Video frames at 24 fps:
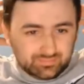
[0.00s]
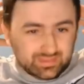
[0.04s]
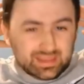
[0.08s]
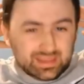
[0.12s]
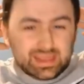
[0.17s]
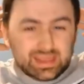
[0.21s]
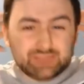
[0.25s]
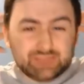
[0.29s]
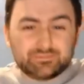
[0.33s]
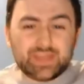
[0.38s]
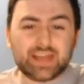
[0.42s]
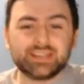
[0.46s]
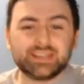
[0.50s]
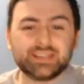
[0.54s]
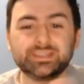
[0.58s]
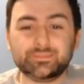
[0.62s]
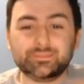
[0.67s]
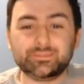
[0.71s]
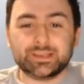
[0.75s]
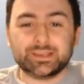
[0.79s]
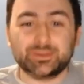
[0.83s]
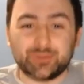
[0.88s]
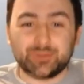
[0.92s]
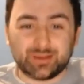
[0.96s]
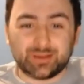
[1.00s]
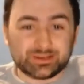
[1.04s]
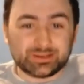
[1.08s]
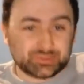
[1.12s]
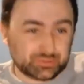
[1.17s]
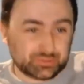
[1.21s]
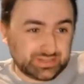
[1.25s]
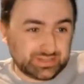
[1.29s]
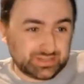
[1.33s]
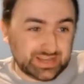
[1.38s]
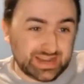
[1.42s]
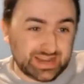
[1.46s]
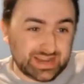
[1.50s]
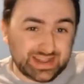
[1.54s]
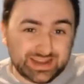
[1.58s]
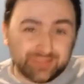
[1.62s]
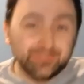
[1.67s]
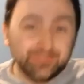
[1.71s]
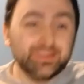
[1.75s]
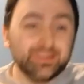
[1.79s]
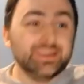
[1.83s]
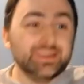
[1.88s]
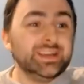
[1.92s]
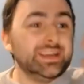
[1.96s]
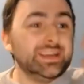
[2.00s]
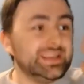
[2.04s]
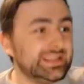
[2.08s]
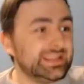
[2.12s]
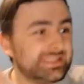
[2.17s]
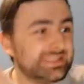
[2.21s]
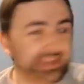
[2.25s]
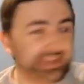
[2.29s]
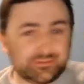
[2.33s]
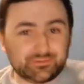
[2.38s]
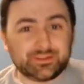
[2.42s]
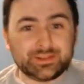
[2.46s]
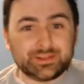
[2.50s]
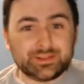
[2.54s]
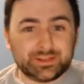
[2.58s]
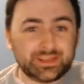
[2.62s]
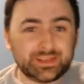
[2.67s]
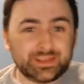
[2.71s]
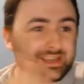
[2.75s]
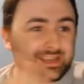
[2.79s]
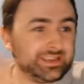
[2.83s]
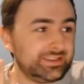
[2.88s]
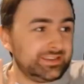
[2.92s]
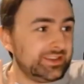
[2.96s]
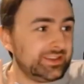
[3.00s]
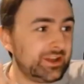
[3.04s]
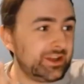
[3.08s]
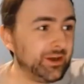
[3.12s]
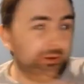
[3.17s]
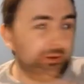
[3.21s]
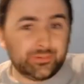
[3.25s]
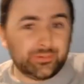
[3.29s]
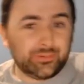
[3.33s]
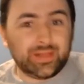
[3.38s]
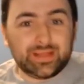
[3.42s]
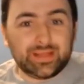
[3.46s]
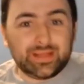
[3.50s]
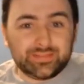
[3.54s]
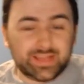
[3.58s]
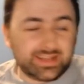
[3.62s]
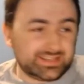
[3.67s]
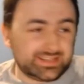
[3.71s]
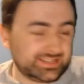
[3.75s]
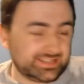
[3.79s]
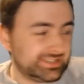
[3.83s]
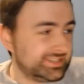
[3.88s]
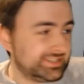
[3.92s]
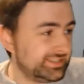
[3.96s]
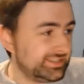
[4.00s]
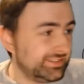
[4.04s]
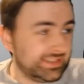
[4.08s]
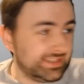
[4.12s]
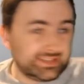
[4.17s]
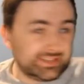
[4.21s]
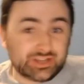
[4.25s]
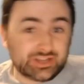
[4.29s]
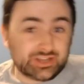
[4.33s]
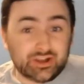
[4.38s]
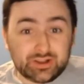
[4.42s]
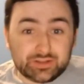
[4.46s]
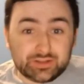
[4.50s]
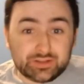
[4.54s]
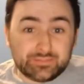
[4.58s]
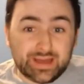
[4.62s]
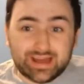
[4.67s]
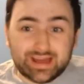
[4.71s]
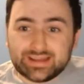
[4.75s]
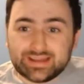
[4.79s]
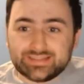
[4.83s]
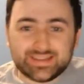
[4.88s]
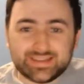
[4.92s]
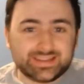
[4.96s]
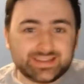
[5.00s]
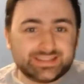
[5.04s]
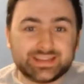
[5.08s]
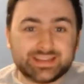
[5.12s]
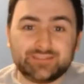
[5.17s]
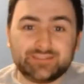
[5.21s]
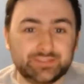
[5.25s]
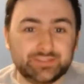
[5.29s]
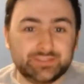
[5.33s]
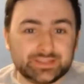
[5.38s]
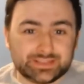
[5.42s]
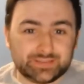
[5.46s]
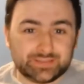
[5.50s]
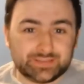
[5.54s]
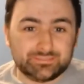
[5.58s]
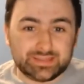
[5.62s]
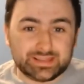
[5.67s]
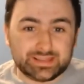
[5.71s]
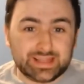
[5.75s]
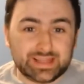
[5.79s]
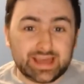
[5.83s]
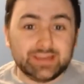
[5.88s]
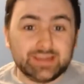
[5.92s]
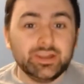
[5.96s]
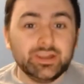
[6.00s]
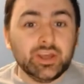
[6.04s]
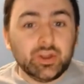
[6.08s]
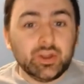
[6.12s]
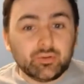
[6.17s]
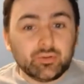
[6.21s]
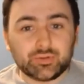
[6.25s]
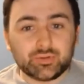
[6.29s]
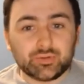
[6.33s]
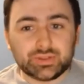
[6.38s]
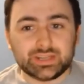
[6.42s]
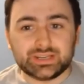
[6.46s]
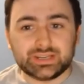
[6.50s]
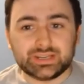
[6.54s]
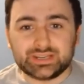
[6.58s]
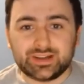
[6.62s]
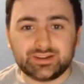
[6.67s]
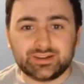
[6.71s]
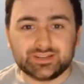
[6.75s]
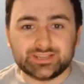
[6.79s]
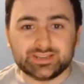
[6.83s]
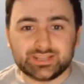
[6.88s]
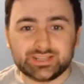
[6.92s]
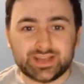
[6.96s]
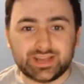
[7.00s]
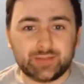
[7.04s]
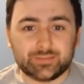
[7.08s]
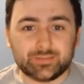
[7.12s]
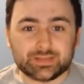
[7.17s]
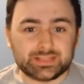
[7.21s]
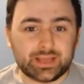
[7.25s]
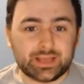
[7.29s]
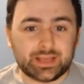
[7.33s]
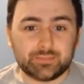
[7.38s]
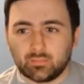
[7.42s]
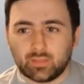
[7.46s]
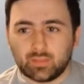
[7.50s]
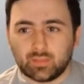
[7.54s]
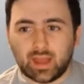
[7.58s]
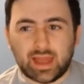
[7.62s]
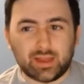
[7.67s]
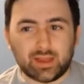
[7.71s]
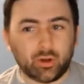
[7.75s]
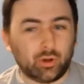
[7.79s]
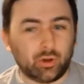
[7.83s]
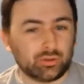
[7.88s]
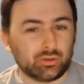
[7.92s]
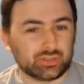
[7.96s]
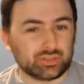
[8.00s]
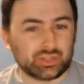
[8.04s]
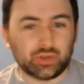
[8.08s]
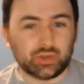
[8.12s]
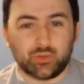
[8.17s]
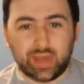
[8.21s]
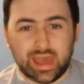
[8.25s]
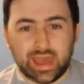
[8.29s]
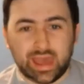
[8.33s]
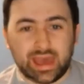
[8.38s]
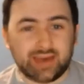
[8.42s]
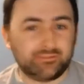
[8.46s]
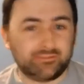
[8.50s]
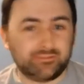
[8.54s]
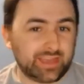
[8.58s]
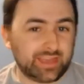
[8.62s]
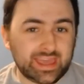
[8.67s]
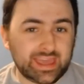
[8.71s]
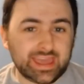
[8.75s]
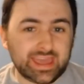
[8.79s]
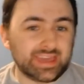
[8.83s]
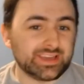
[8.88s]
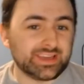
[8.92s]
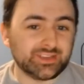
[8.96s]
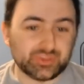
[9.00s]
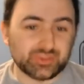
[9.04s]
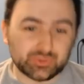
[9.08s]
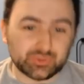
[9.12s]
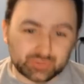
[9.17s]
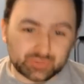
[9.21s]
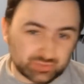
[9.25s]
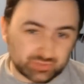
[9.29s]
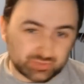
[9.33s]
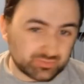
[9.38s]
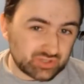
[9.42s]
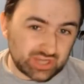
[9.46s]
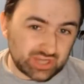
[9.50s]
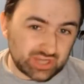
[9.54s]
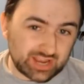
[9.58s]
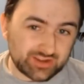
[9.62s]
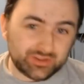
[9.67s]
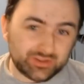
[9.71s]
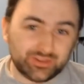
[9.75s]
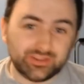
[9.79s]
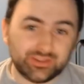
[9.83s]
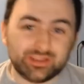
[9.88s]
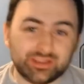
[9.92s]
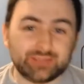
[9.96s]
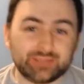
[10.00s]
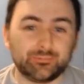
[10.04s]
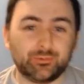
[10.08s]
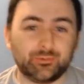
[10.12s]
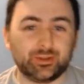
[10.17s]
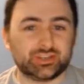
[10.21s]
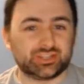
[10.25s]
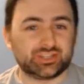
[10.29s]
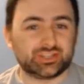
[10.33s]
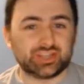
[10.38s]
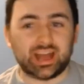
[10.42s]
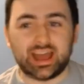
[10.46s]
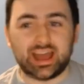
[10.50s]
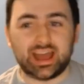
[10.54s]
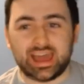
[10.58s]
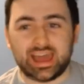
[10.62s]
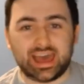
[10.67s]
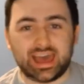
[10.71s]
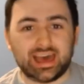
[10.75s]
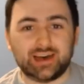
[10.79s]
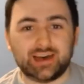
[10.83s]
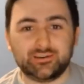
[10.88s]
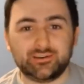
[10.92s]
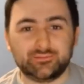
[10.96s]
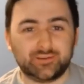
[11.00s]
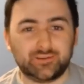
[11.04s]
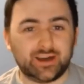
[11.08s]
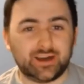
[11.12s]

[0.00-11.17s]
if that's something you're interested in, definitely, let's talk about it. That's definitely something that really does excite me. I also have a YouTube channel in which I have